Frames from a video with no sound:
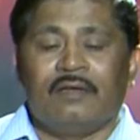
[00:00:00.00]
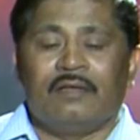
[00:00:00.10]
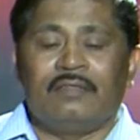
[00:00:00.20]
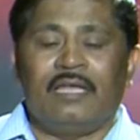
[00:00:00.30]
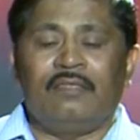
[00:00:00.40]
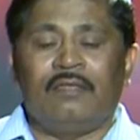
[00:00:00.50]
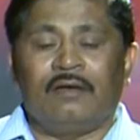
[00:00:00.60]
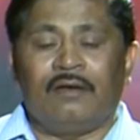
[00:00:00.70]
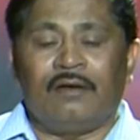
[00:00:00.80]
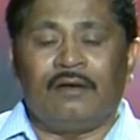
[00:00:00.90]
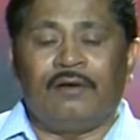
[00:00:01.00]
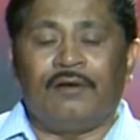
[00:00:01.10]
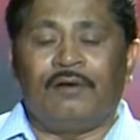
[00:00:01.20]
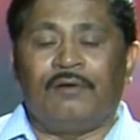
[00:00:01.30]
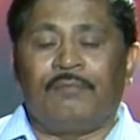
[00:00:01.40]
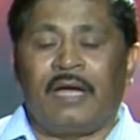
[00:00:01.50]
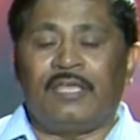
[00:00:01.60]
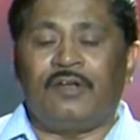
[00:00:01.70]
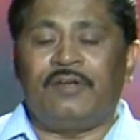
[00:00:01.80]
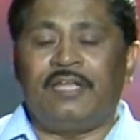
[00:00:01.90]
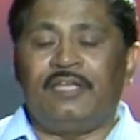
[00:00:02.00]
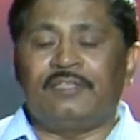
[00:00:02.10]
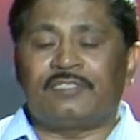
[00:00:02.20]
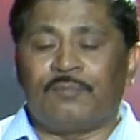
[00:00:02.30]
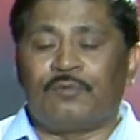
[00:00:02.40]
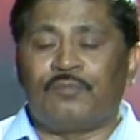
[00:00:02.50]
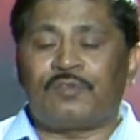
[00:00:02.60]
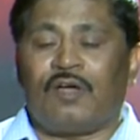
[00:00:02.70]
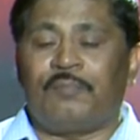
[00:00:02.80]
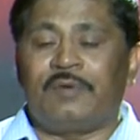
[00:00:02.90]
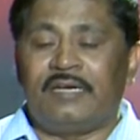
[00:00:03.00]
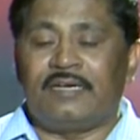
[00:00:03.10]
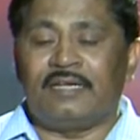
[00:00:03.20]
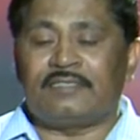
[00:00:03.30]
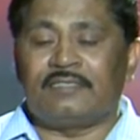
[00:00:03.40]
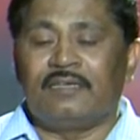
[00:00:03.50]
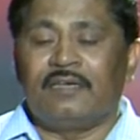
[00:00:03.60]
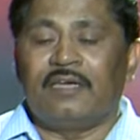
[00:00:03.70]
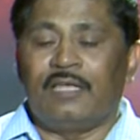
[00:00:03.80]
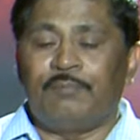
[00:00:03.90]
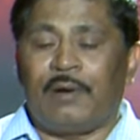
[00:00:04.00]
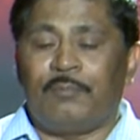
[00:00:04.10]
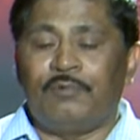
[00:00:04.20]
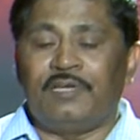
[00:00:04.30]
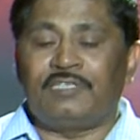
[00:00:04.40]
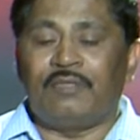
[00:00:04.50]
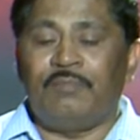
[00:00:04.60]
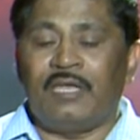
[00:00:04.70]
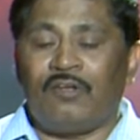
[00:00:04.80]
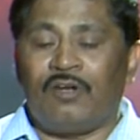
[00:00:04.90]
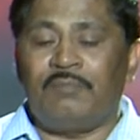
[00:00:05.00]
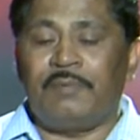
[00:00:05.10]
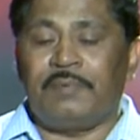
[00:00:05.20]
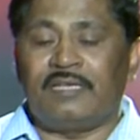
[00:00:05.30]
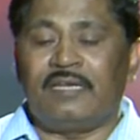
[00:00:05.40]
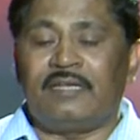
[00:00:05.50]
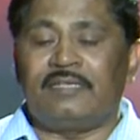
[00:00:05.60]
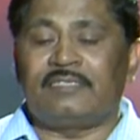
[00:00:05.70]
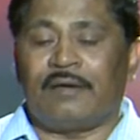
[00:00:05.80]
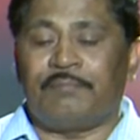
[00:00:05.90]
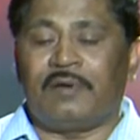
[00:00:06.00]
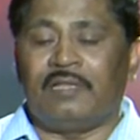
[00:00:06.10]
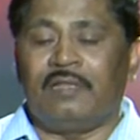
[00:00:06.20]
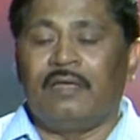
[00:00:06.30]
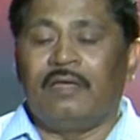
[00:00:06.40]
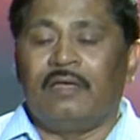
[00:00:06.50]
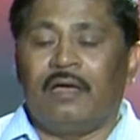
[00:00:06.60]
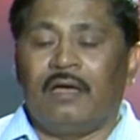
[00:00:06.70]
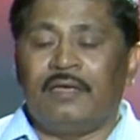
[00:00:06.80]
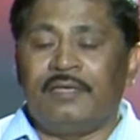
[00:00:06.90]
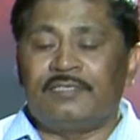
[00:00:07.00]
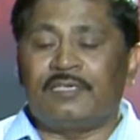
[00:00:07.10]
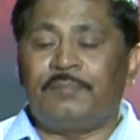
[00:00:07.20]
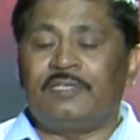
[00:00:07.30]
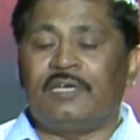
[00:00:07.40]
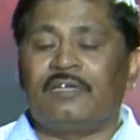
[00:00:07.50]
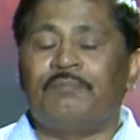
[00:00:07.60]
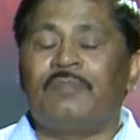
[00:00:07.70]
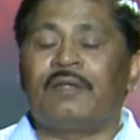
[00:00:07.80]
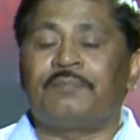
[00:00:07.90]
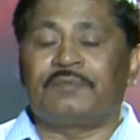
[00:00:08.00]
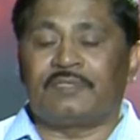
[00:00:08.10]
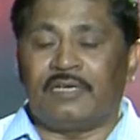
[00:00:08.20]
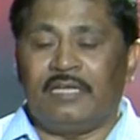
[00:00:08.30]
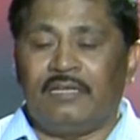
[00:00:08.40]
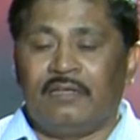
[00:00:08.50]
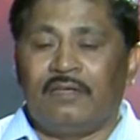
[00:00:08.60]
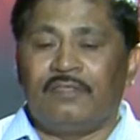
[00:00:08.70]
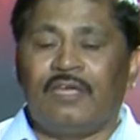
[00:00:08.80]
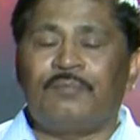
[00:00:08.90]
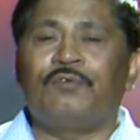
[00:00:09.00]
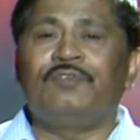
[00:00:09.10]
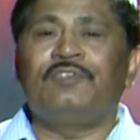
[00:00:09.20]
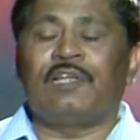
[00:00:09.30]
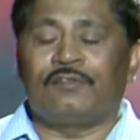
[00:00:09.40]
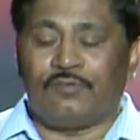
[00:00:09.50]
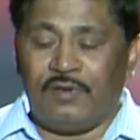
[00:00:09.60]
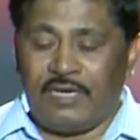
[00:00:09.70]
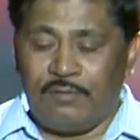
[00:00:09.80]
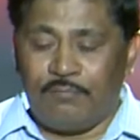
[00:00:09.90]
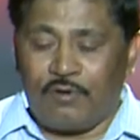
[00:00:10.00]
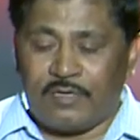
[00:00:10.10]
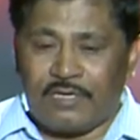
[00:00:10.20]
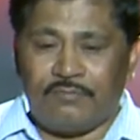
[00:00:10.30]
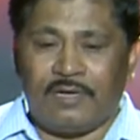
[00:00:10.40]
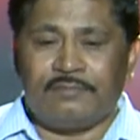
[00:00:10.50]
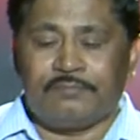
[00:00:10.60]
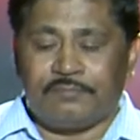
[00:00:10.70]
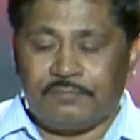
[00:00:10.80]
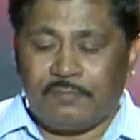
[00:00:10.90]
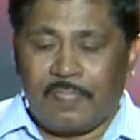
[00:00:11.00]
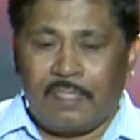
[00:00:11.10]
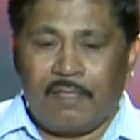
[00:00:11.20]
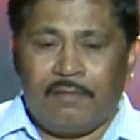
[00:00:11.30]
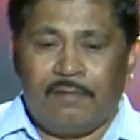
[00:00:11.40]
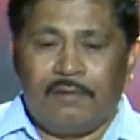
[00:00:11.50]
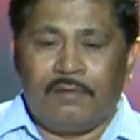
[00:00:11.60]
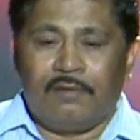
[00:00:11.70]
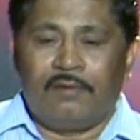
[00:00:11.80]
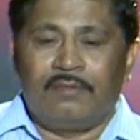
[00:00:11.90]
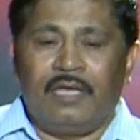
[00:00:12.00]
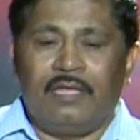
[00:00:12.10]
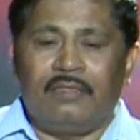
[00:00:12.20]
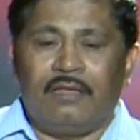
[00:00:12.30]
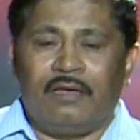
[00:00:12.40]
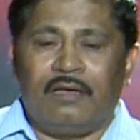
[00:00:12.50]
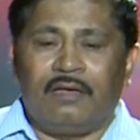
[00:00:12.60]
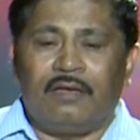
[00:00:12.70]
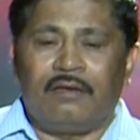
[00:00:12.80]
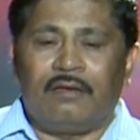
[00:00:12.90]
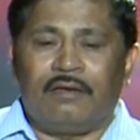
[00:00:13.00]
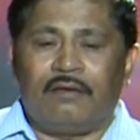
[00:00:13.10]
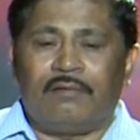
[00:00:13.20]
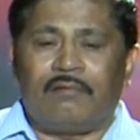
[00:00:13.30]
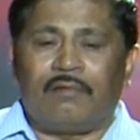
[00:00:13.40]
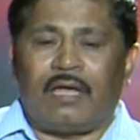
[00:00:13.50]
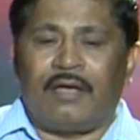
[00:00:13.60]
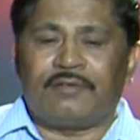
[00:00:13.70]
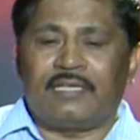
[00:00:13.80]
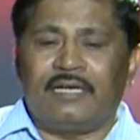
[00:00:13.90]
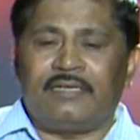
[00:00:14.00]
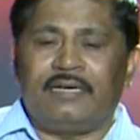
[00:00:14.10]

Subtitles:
Then minority subgroups of interest in population may not be present in sample in sufficient number of study. Therefore, this is also very important one. Then I have selected